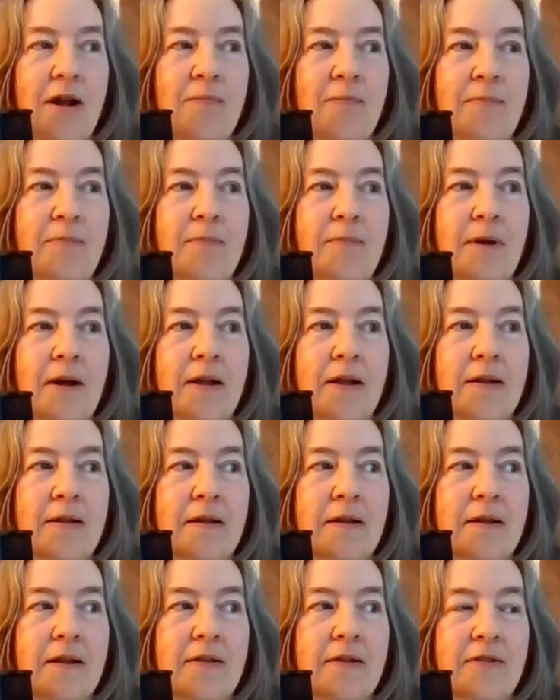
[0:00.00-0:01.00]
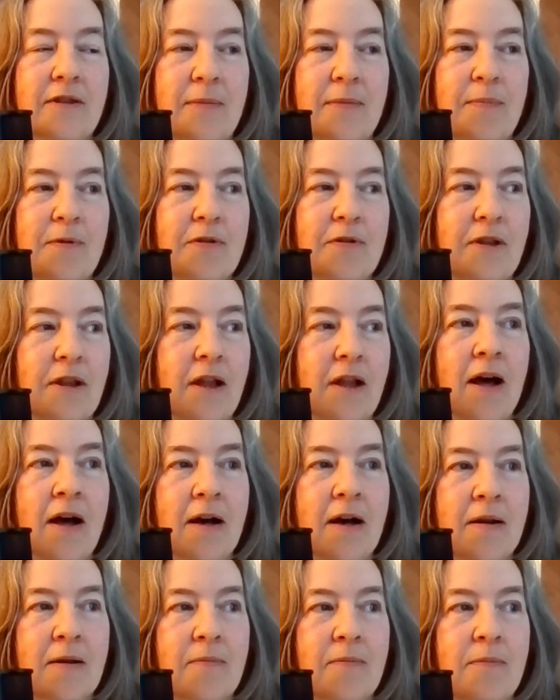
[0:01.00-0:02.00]
a skipper's
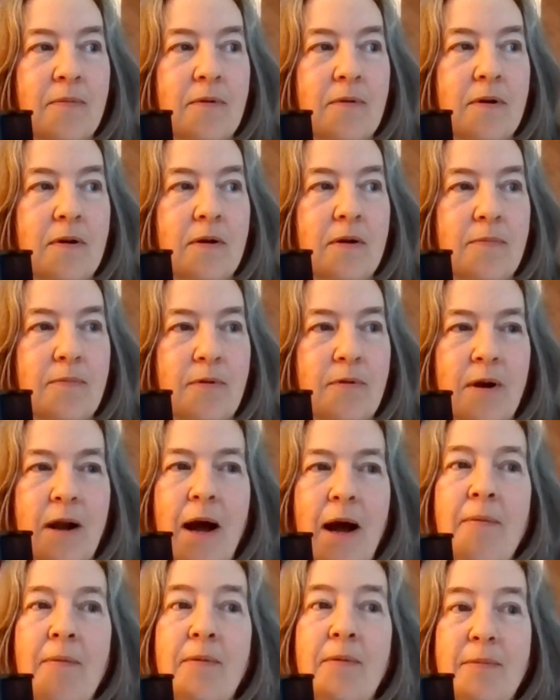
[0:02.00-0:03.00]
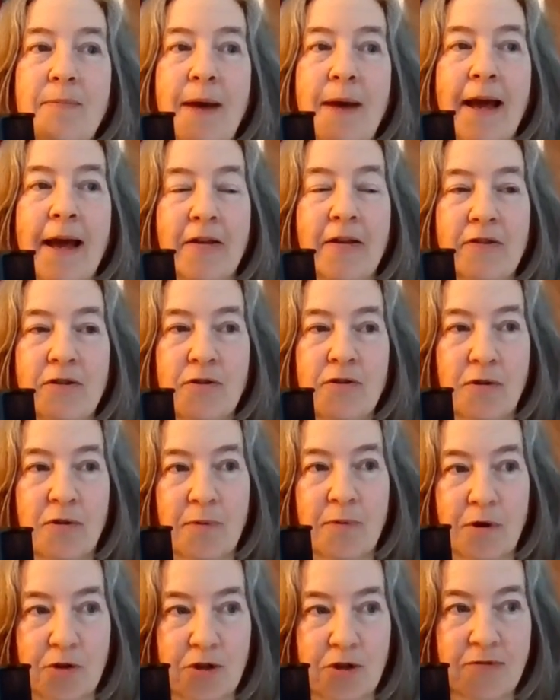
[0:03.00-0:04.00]
log probably back as you were
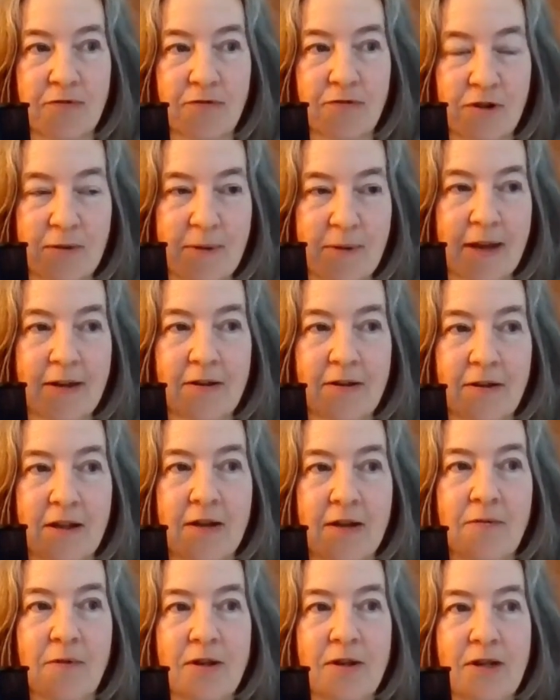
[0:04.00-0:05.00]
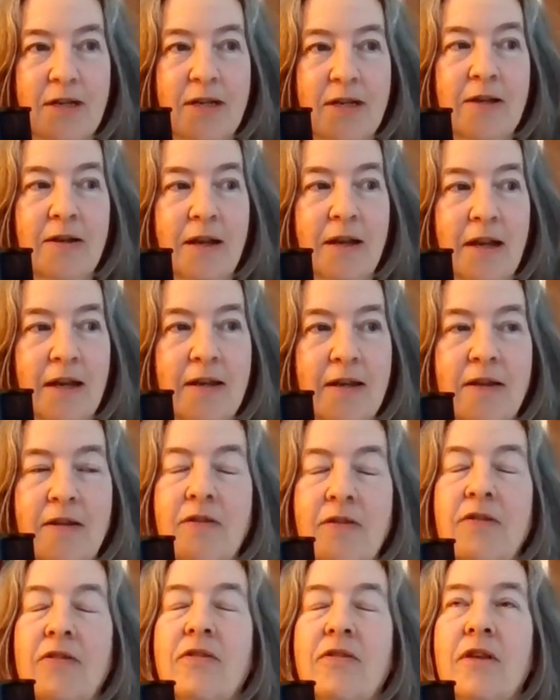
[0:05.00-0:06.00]
approaching Fremantle, in which he
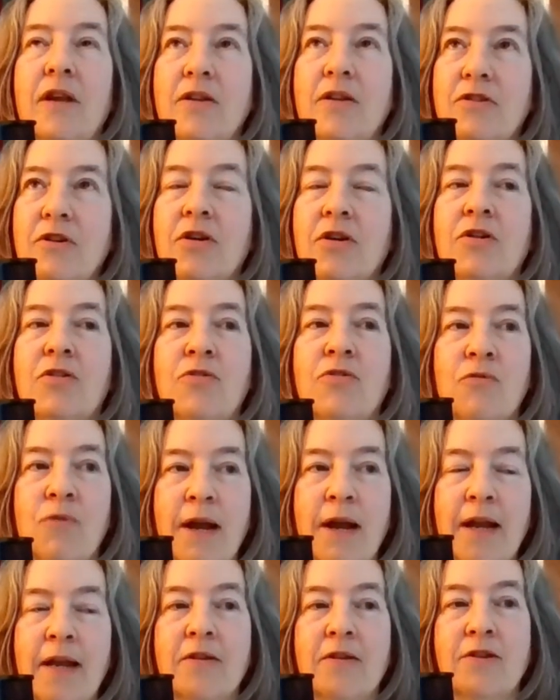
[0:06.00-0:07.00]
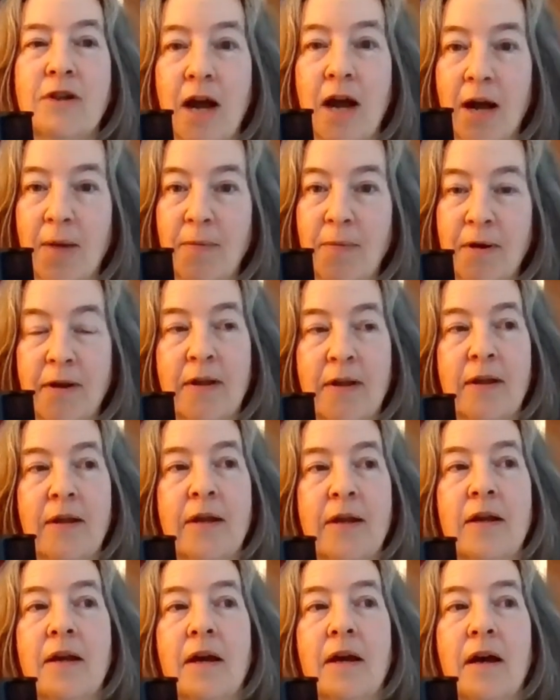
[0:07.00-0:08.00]
did such a great job
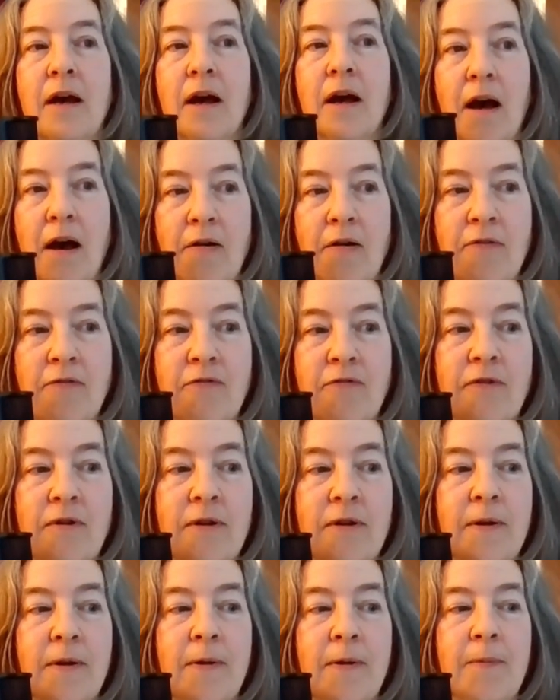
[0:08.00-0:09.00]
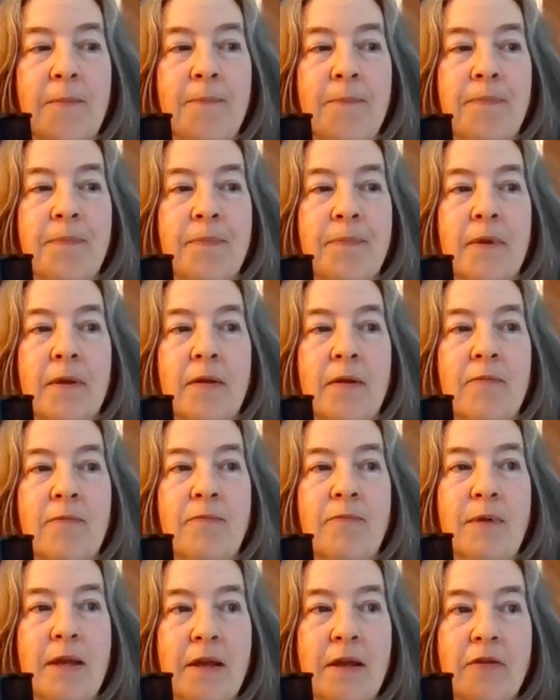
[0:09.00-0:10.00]
of
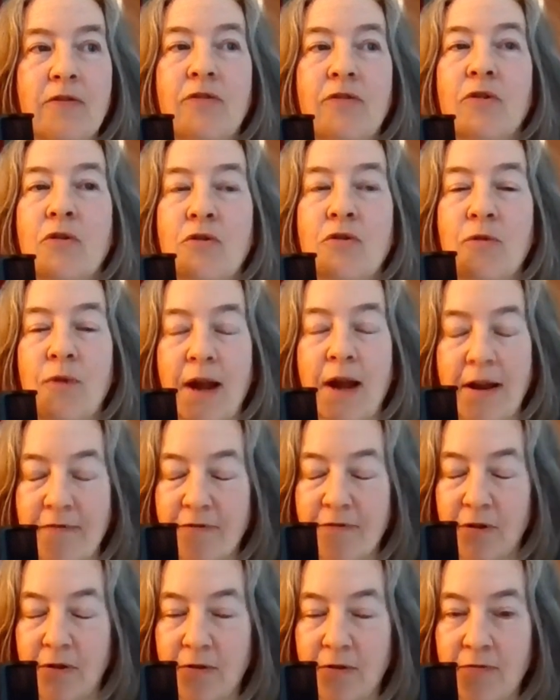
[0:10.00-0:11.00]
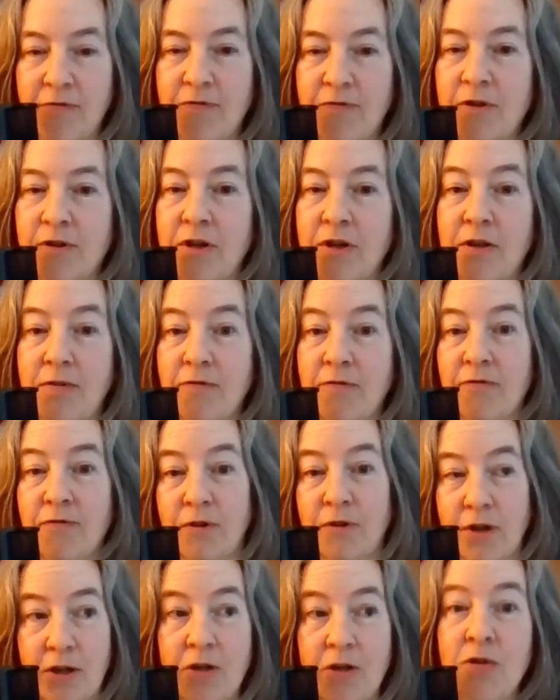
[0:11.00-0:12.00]
being so grateful
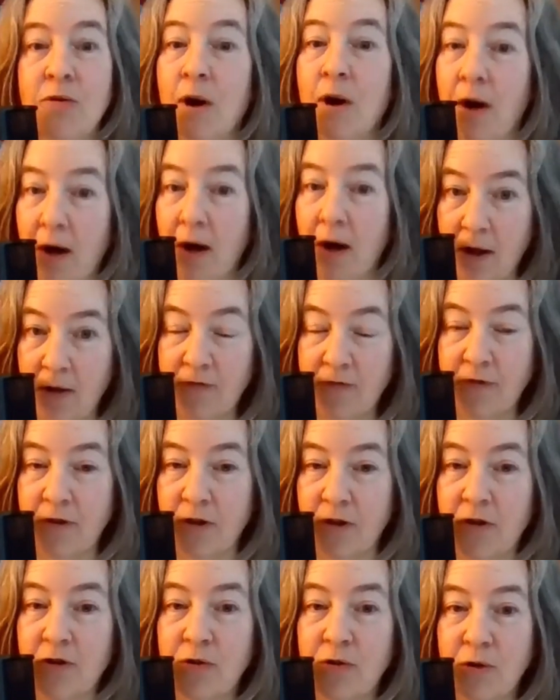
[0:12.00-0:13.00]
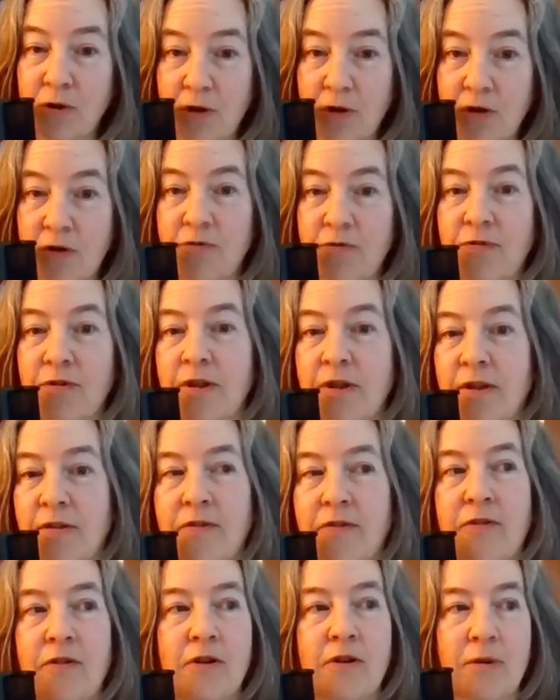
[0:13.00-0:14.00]
for you all, for the crew, for the
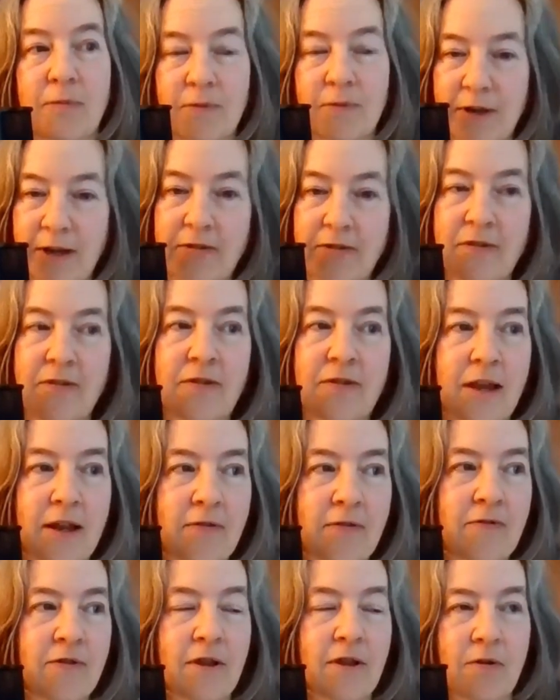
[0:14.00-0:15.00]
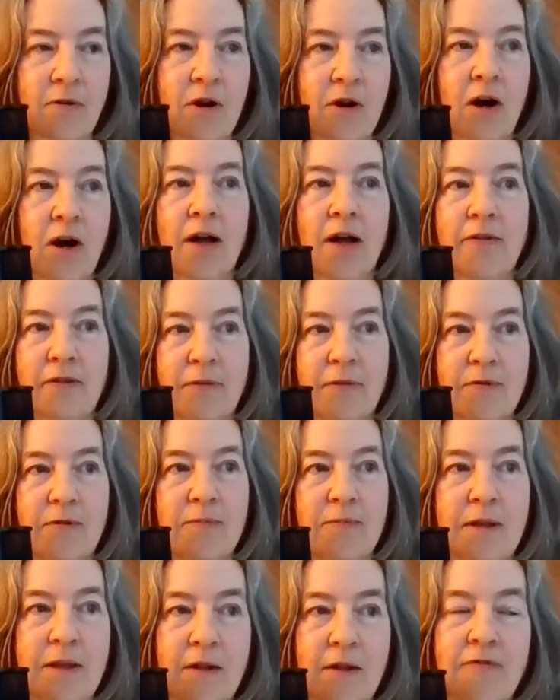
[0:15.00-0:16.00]
circumstances that have, caused them
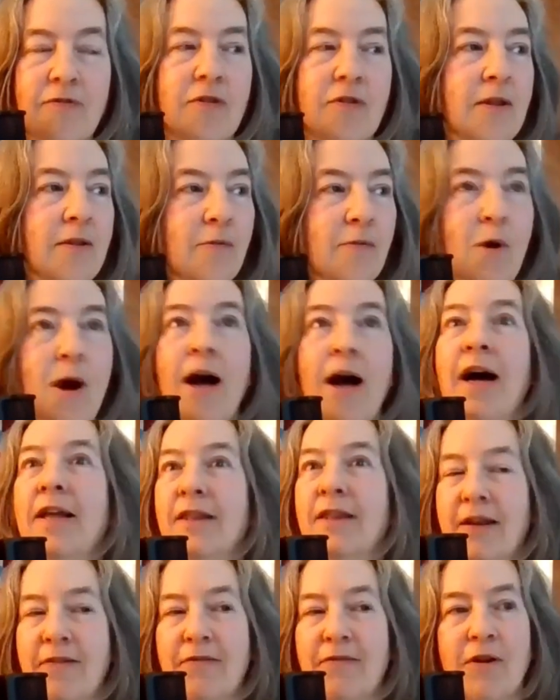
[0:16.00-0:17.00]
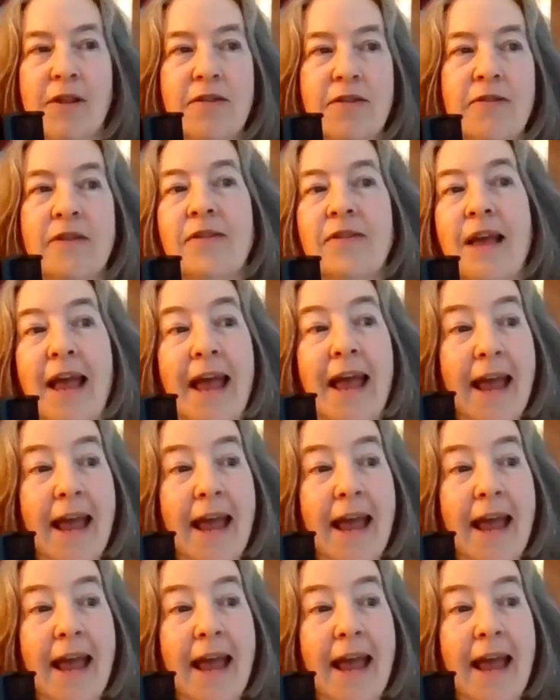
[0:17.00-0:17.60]
to be there, for the wildlife, for all these things.